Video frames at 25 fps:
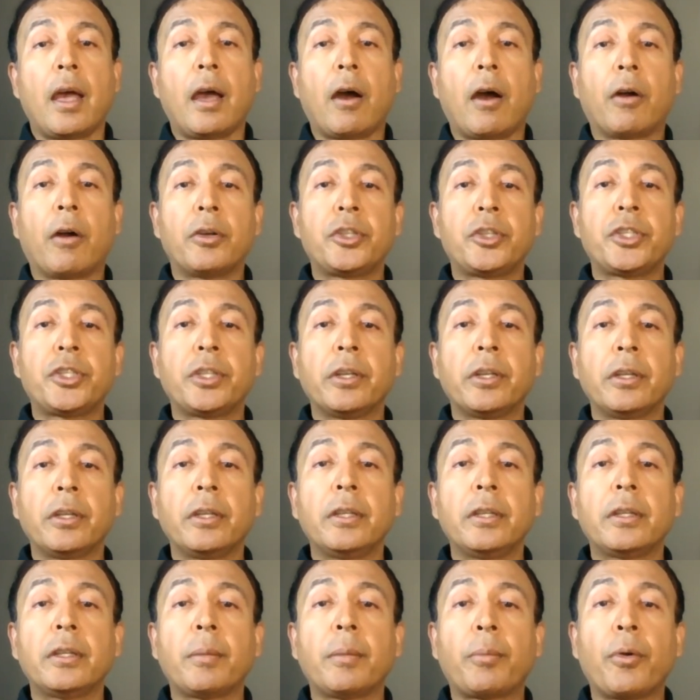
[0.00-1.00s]

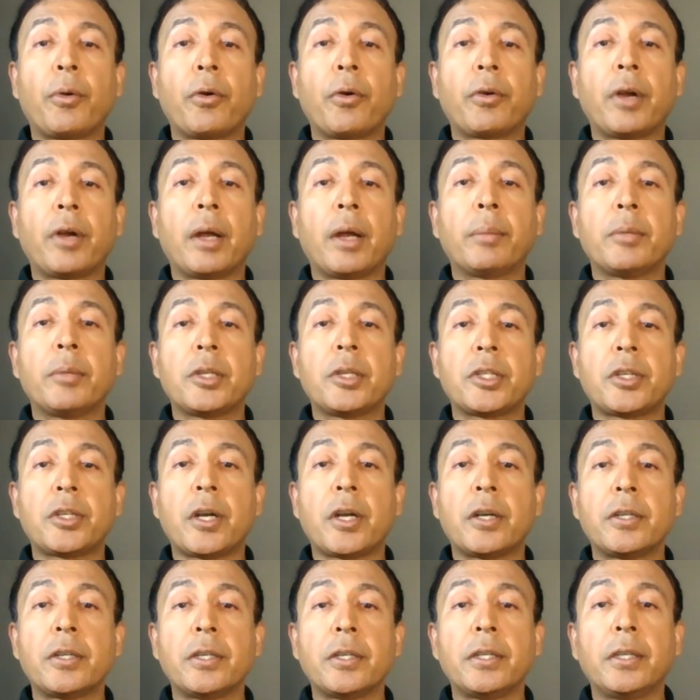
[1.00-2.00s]
Originally the program
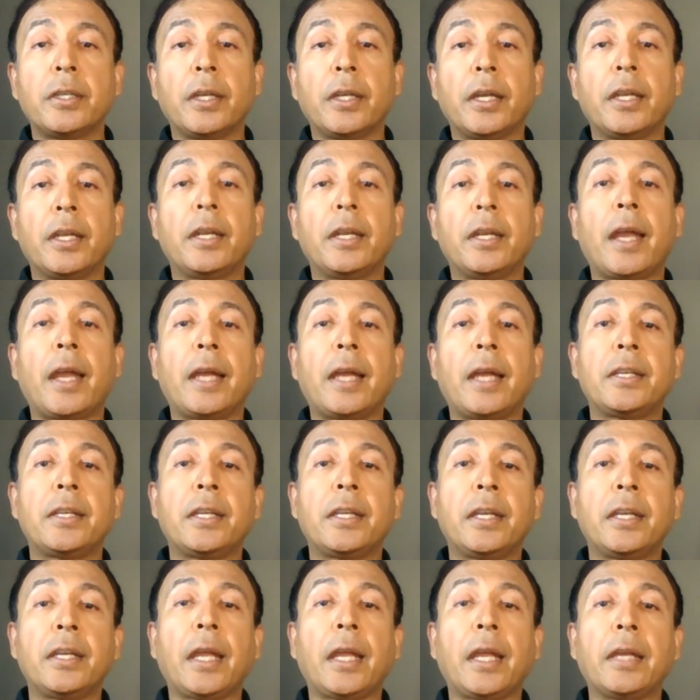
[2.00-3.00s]
started in
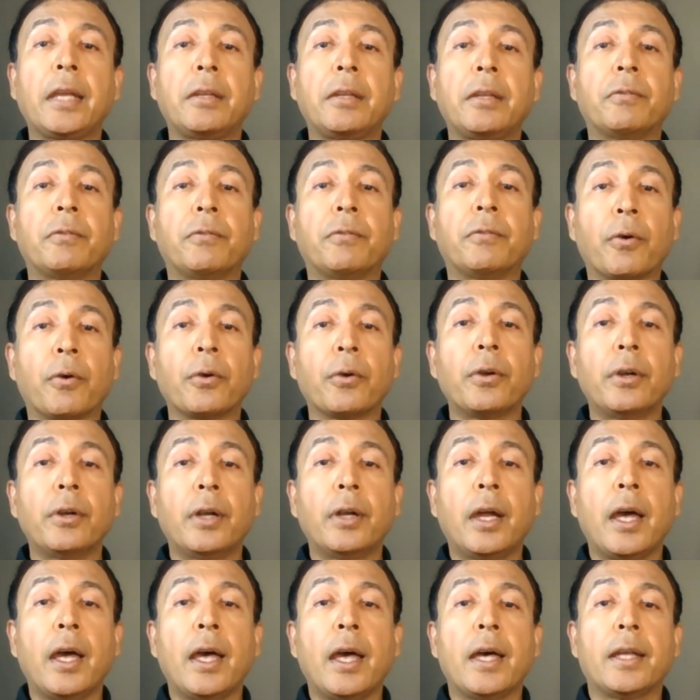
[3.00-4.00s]
1984
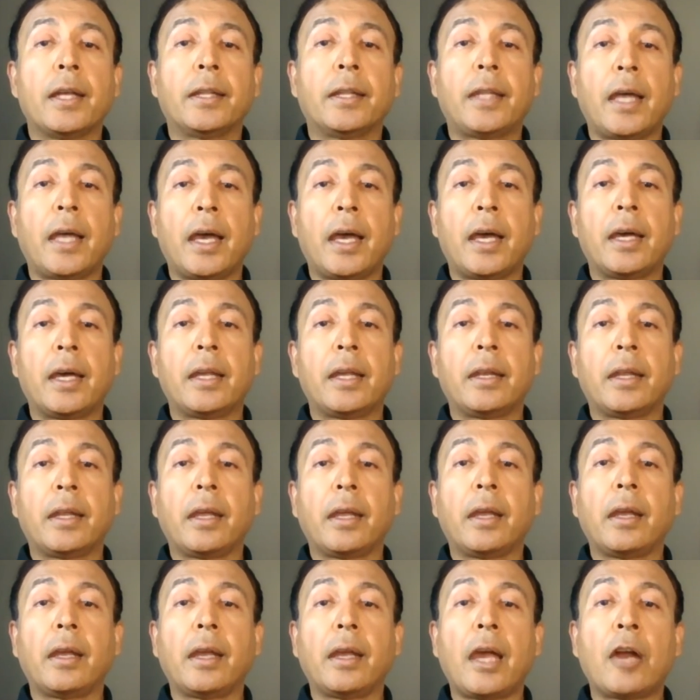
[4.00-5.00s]
then
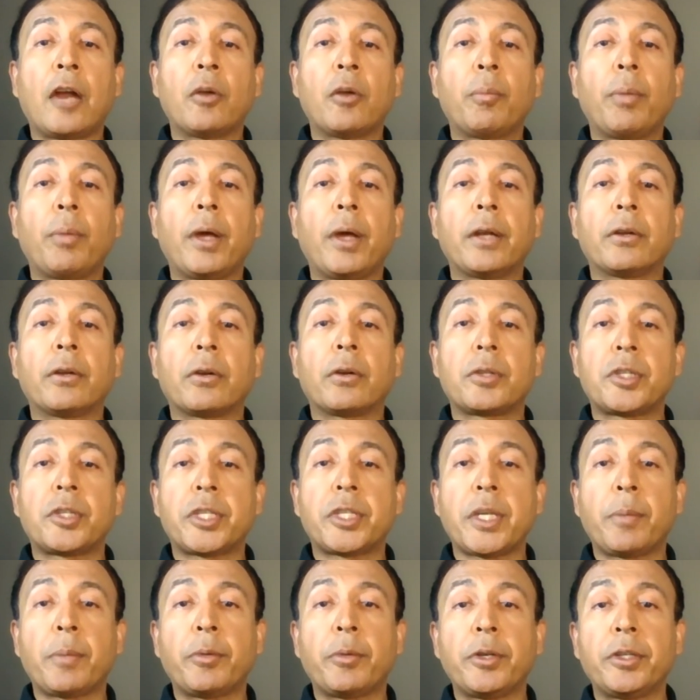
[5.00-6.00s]
Aeroplan got
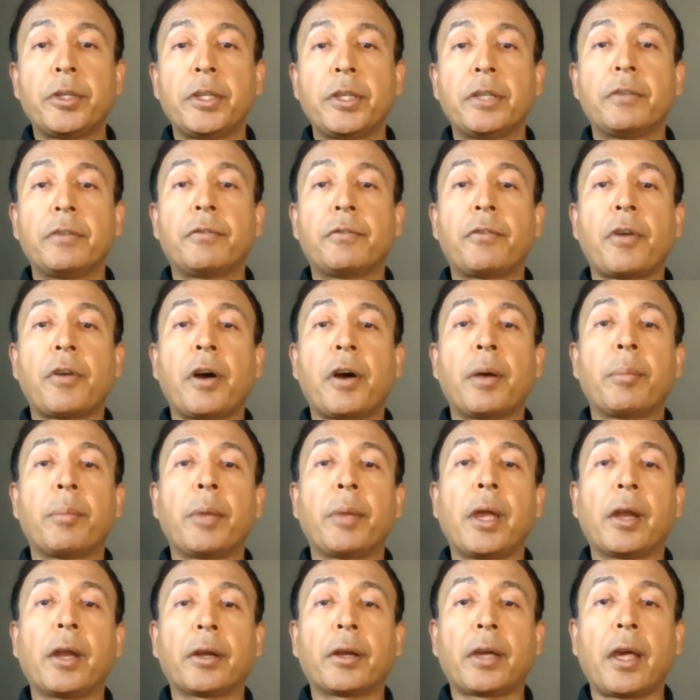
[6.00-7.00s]
separated from
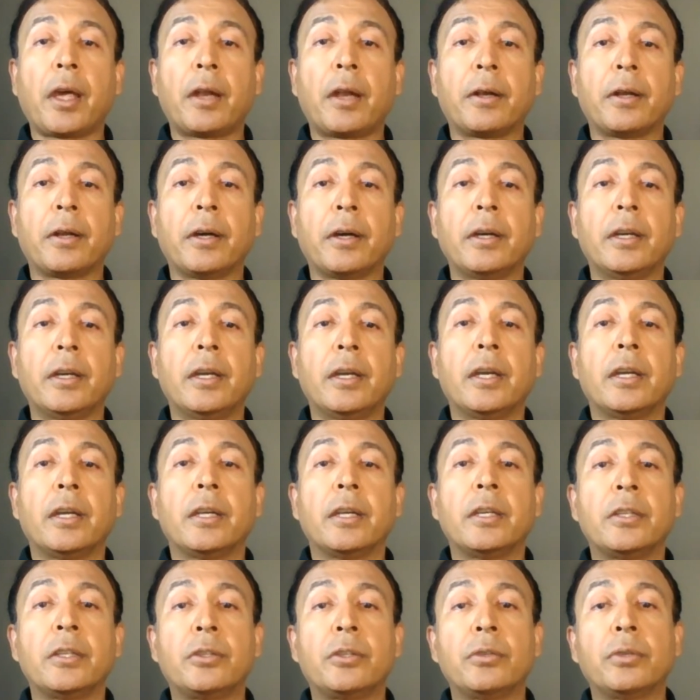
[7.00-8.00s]
Air Canada
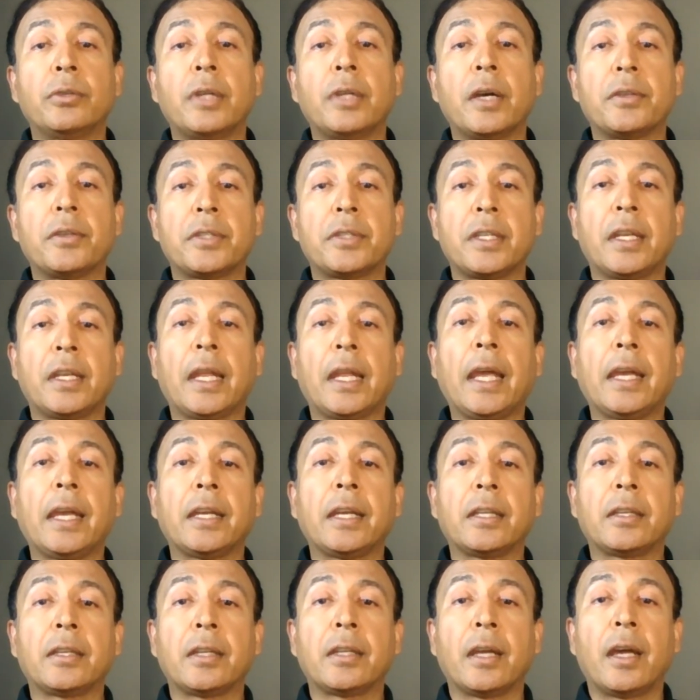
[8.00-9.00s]
in 2008.